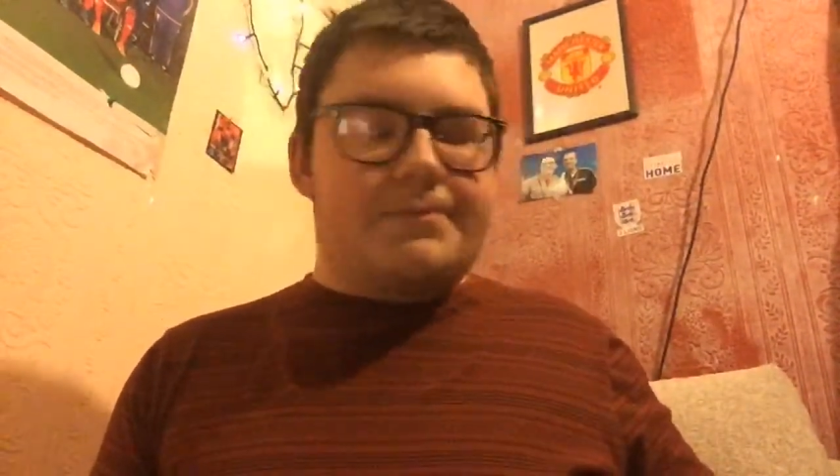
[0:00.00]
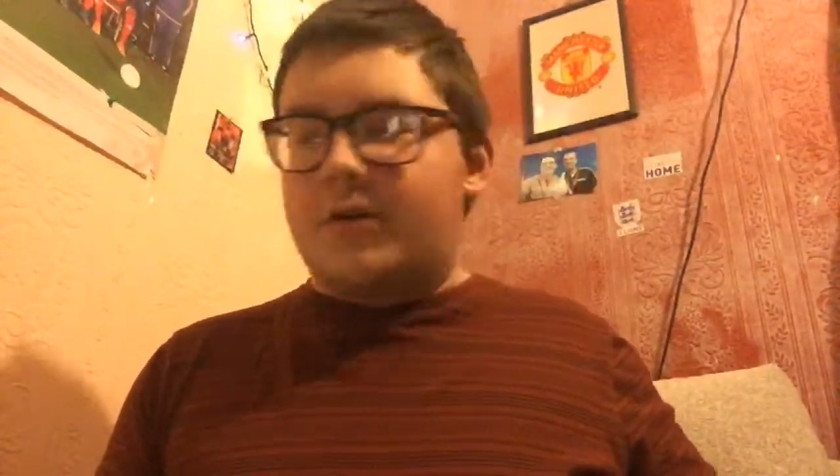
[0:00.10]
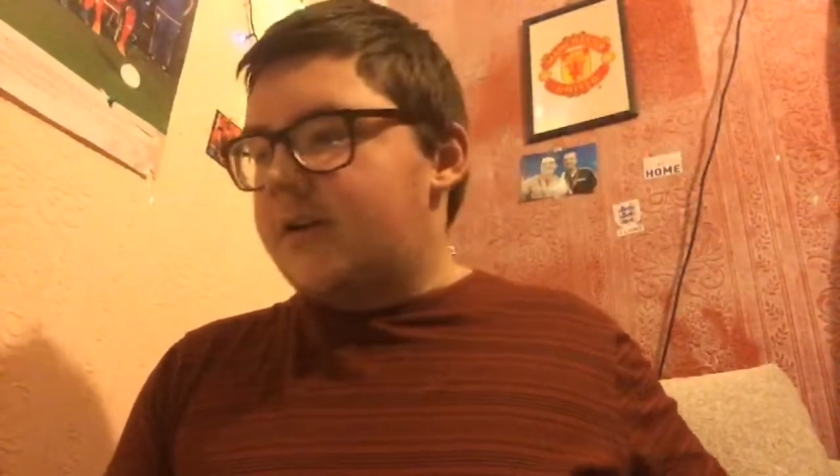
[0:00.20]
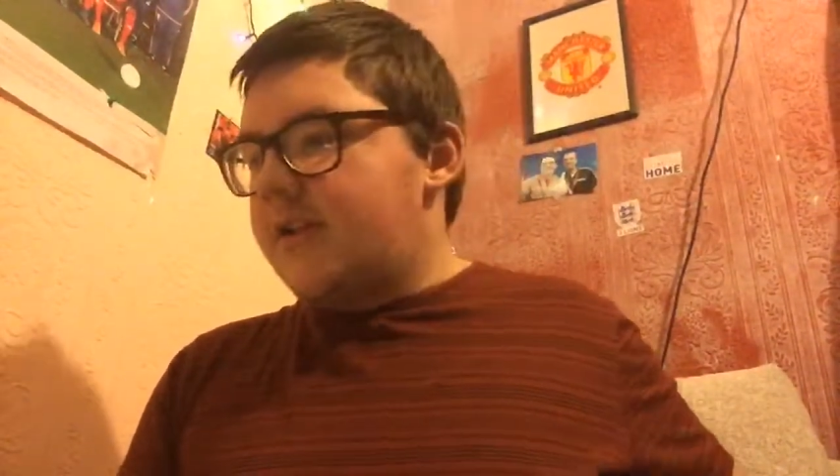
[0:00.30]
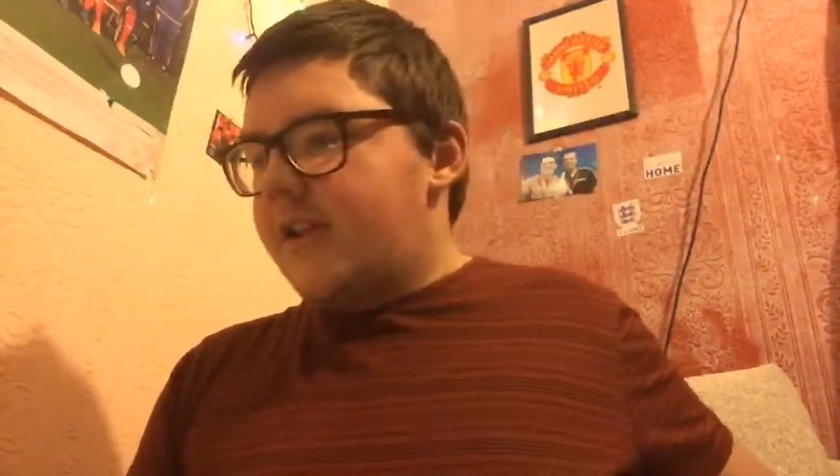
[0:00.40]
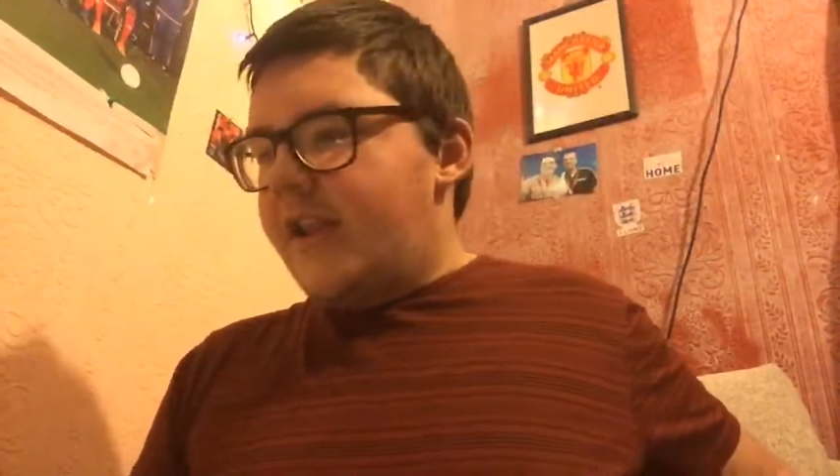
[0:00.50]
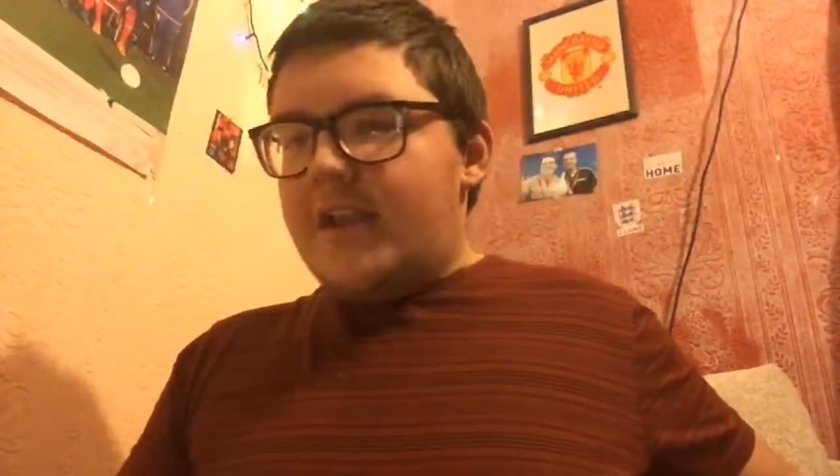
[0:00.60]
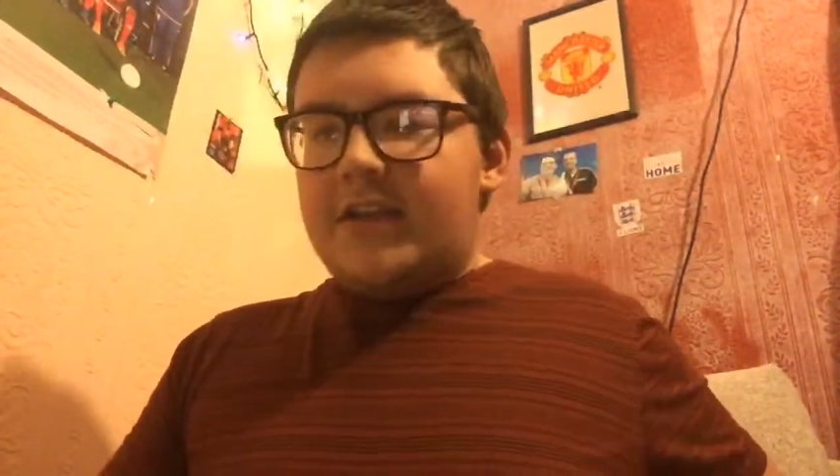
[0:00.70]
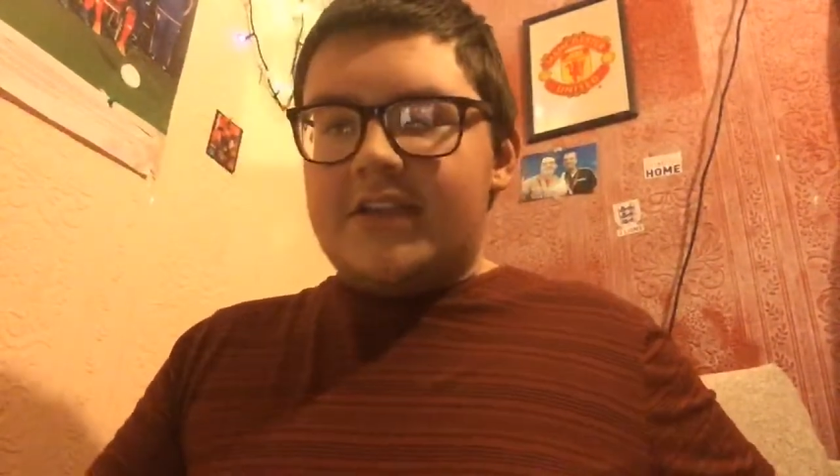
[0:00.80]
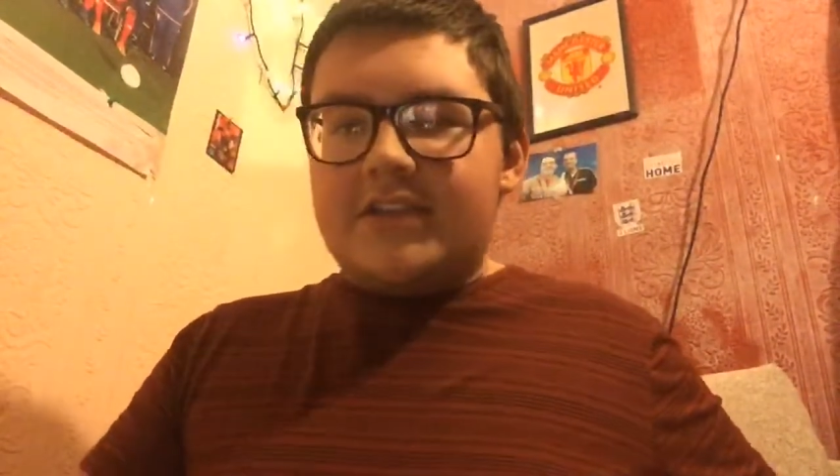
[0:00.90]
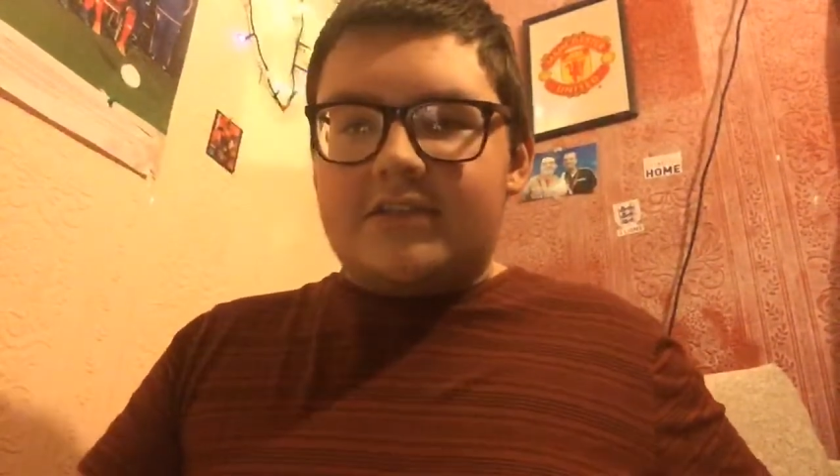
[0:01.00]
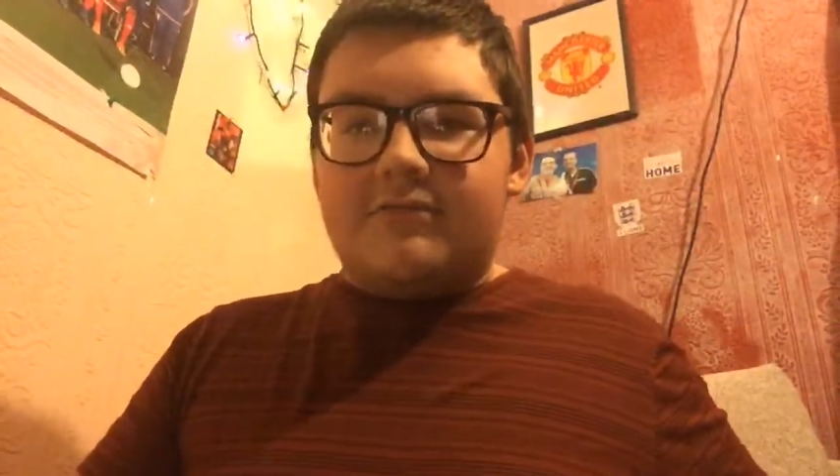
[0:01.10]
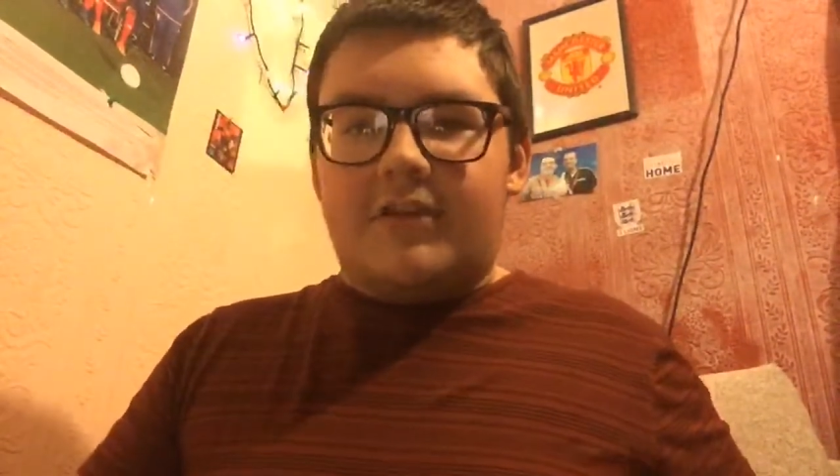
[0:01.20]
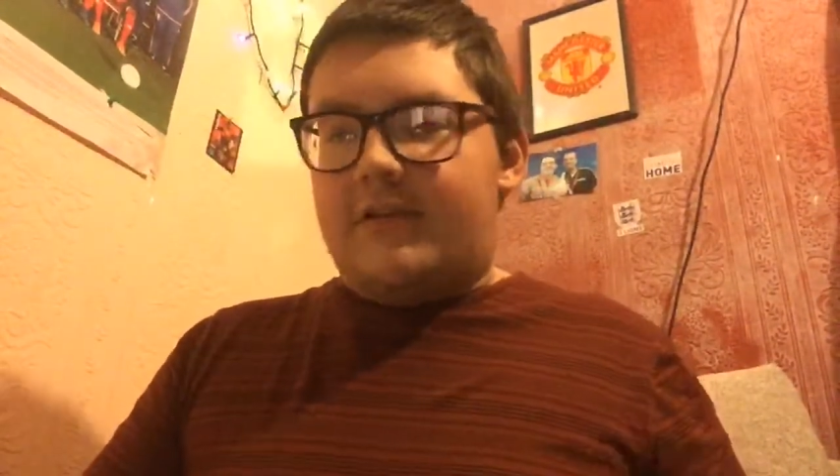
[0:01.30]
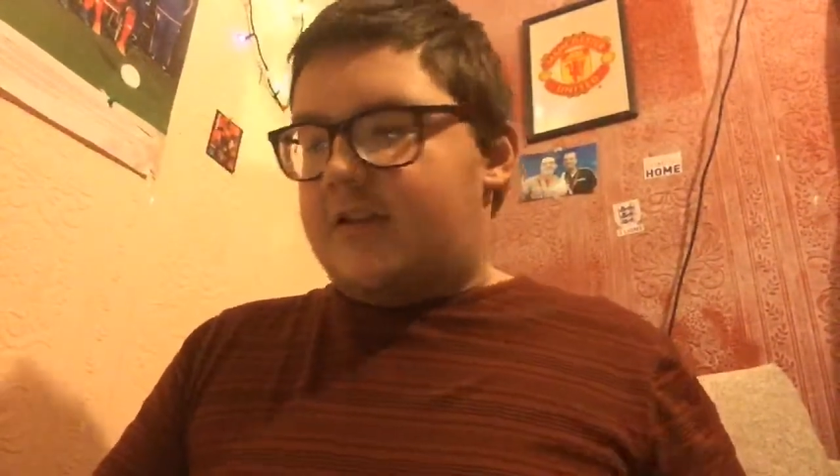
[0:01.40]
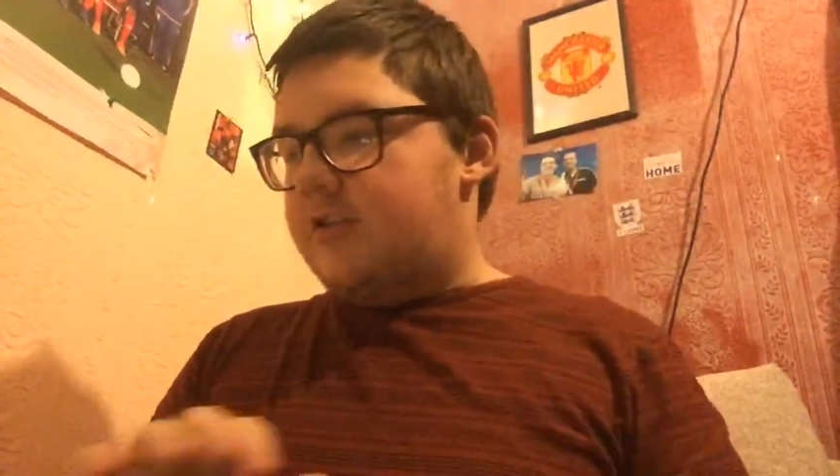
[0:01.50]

But let's get straight into it.